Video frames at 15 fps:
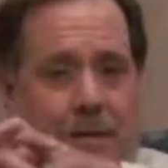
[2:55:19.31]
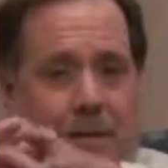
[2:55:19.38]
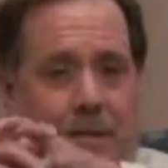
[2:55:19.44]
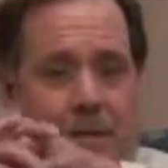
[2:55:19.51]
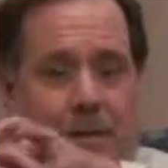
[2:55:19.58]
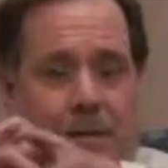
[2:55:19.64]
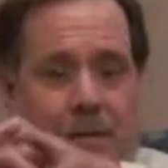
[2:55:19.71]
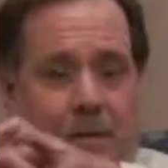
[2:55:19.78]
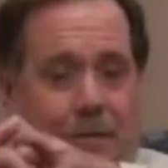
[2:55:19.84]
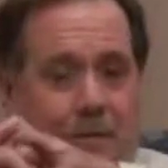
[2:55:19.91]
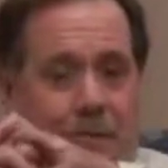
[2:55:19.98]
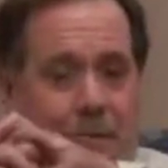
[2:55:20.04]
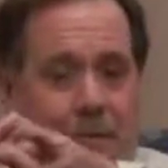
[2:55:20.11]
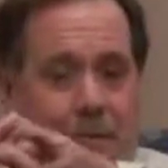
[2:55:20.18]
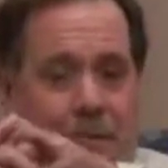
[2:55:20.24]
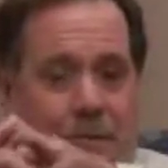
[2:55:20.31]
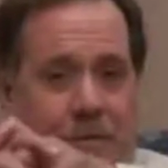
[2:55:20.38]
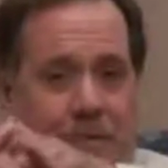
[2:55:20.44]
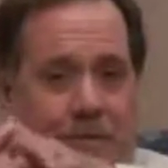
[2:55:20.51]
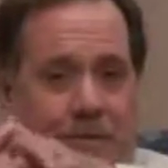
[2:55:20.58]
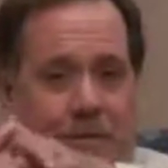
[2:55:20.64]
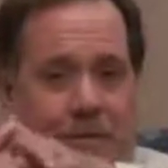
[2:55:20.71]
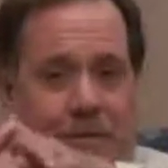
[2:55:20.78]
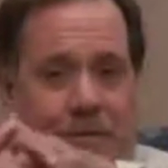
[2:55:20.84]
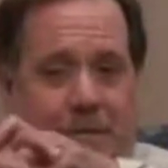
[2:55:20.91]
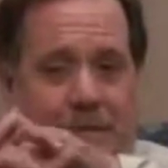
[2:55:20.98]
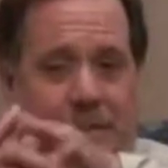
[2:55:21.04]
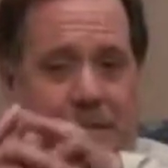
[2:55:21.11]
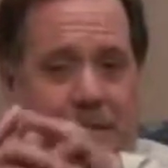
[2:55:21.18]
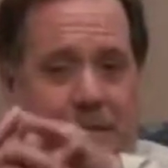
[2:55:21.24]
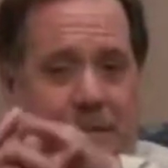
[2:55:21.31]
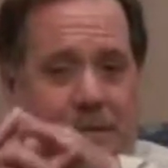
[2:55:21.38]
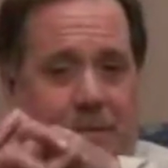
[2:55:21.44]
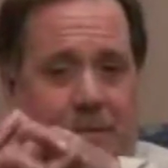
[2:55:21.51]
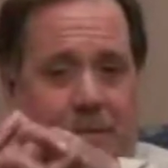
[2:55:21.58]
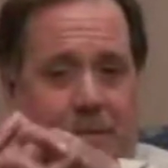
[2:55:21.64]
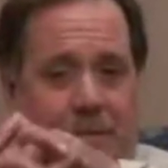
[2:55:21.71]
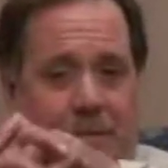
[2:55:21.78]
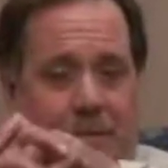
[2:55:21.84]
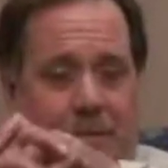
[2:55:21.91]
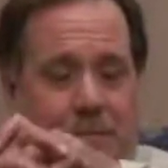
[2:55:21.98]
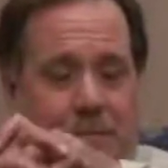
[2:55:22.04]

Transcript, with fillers: And when I took this position, and, and um,